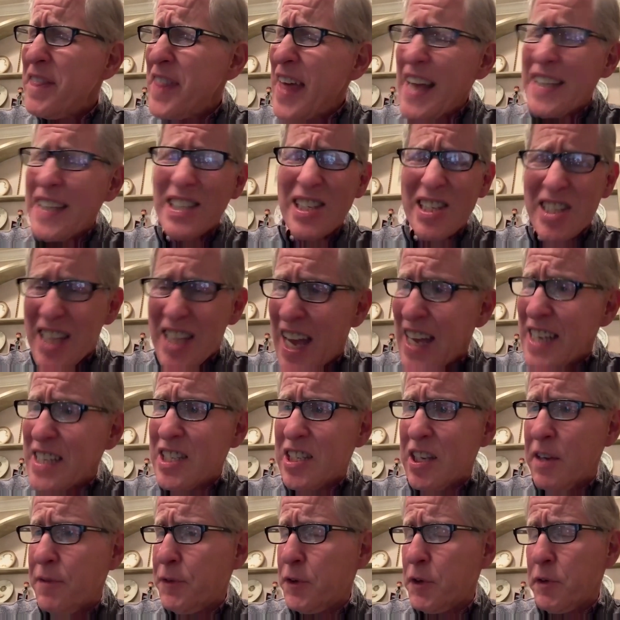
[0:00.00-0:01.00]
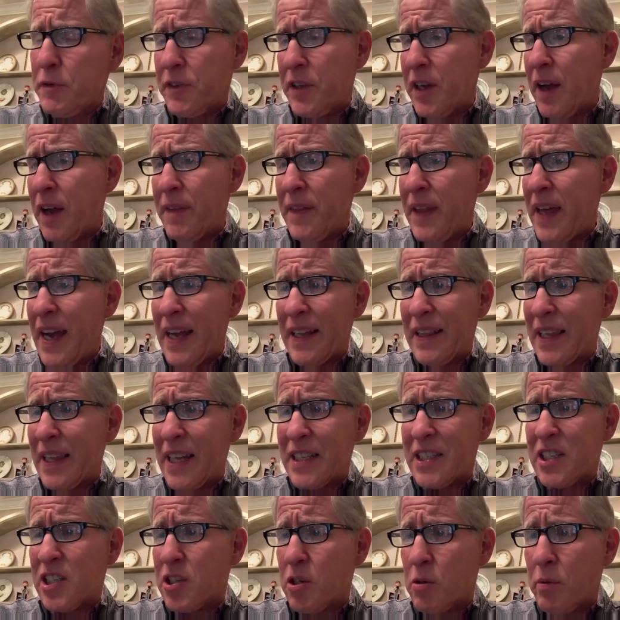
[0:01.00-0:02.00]
That's nice if you've done that.
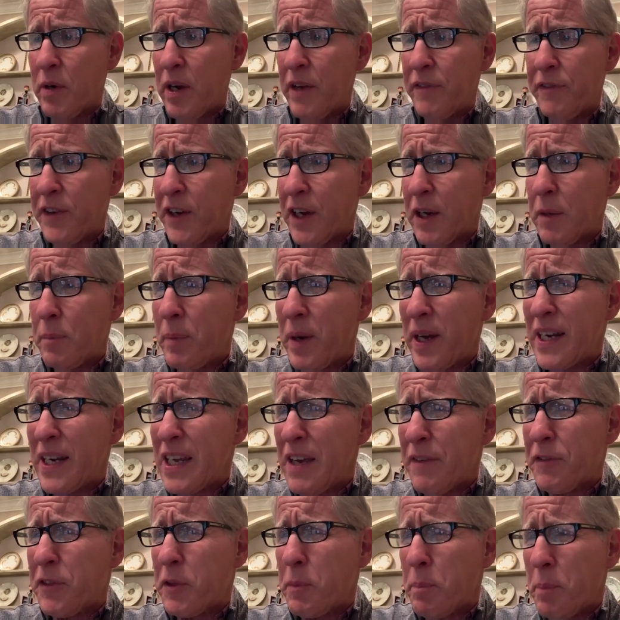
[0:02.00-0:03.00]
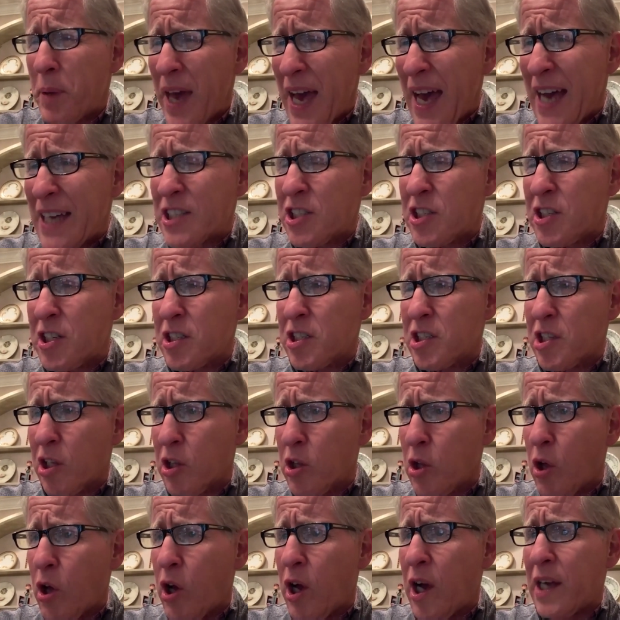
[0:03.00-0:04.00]
That's terrific. But if the passion is the
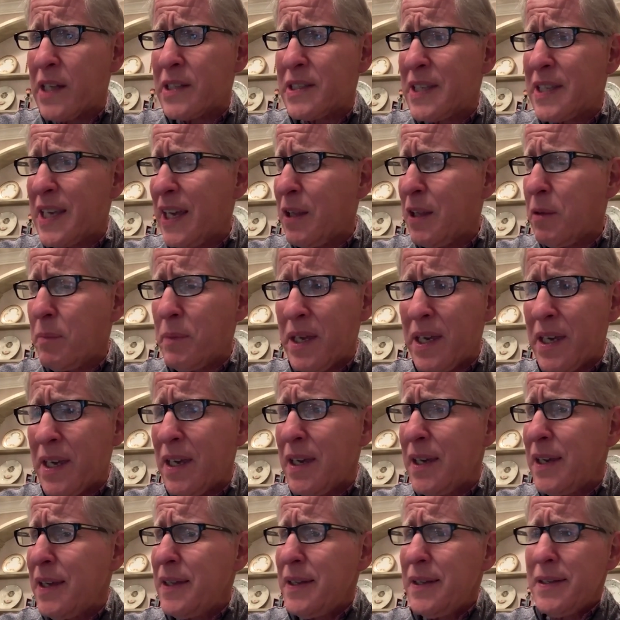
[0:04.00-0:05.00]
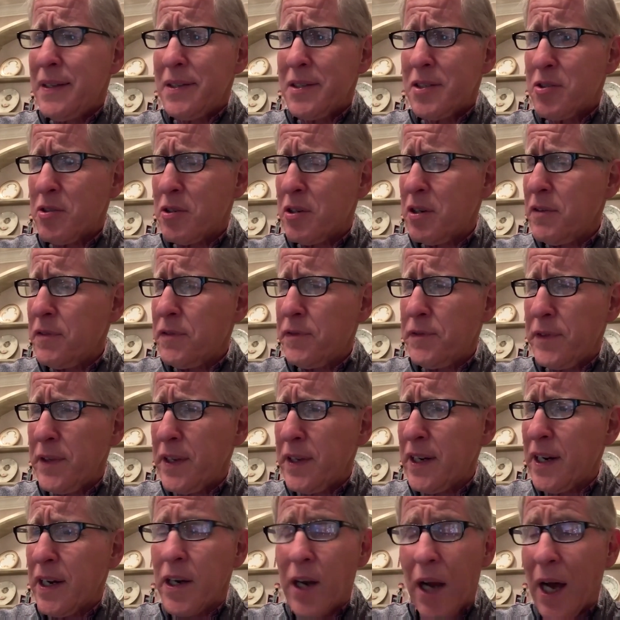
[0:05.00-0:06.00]
law, tell me sort of
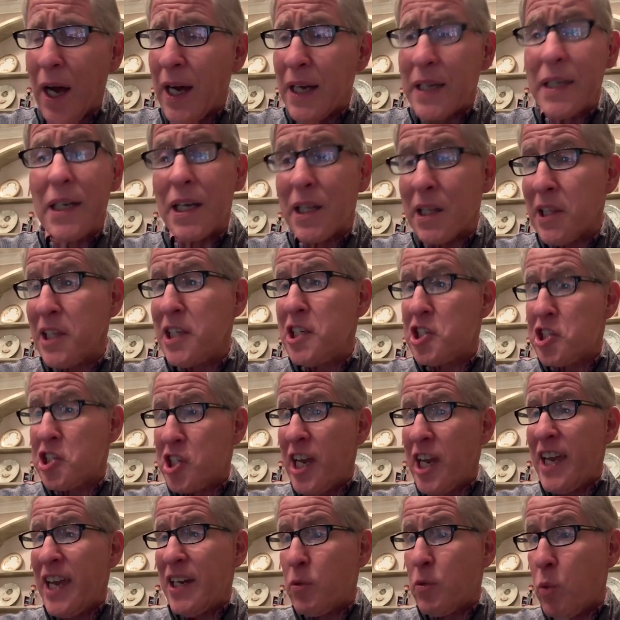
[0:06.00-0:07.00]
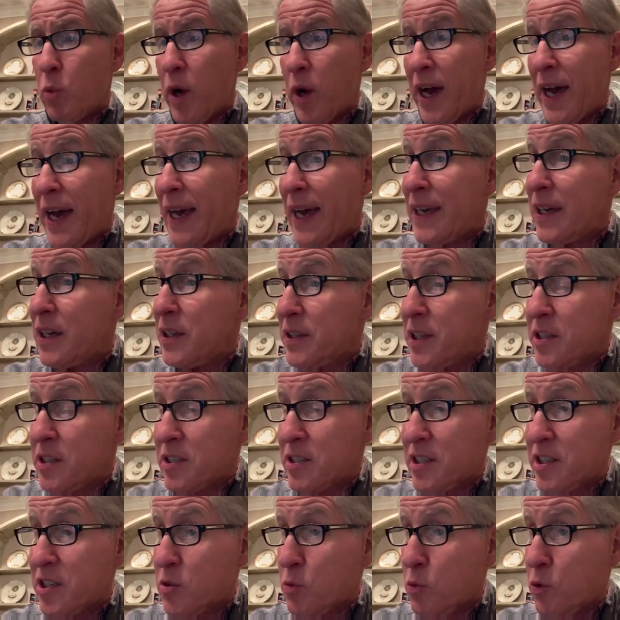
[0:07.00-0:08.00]
in an uncliched way,
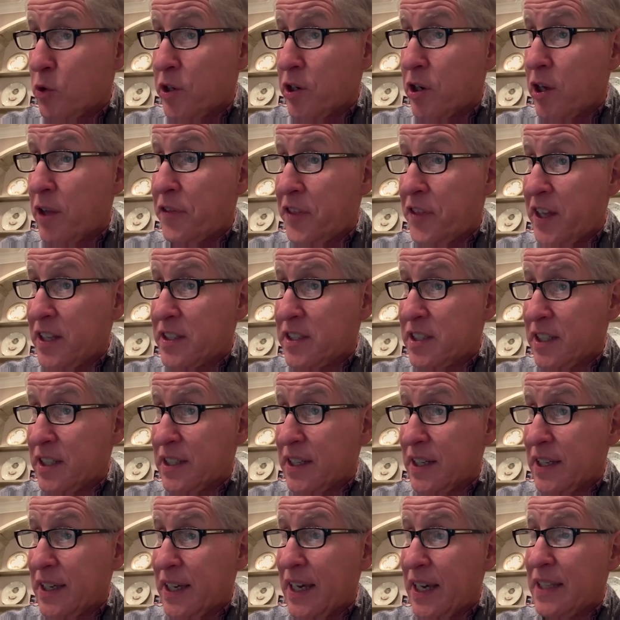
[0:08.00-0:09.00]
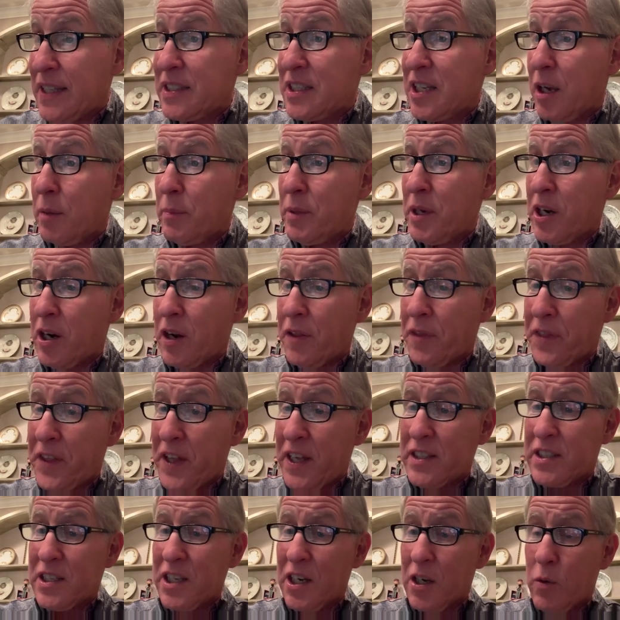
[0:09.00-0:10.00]
there's this word authentic again. Tell me an
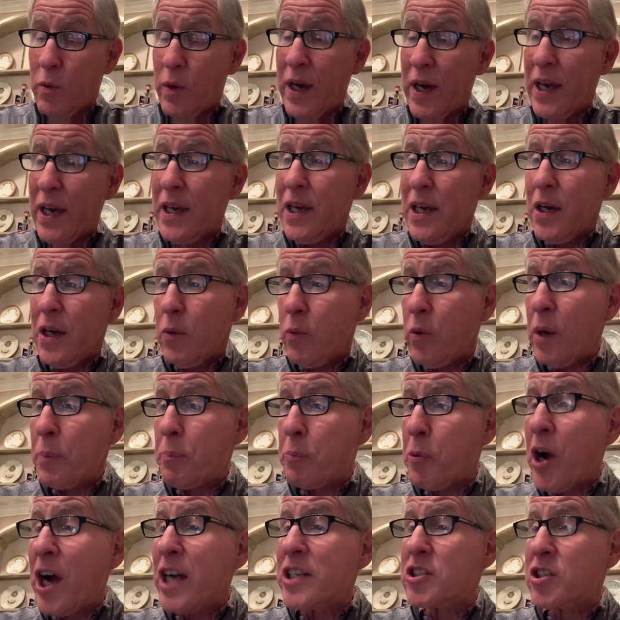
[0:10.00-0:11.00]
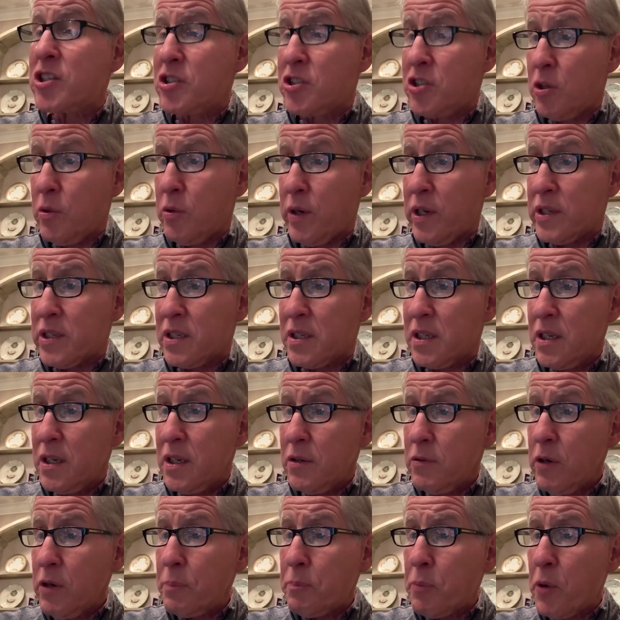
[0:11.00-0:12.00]
authentic way. What brought you to us?
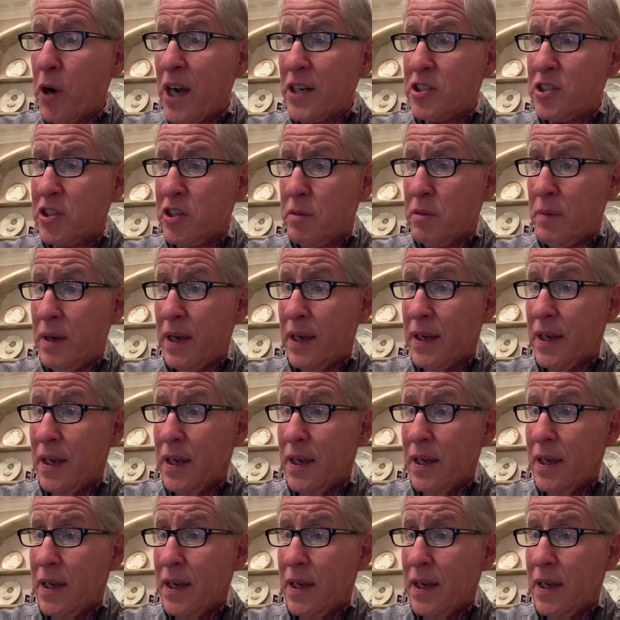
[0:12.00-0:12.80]
What brought you to me?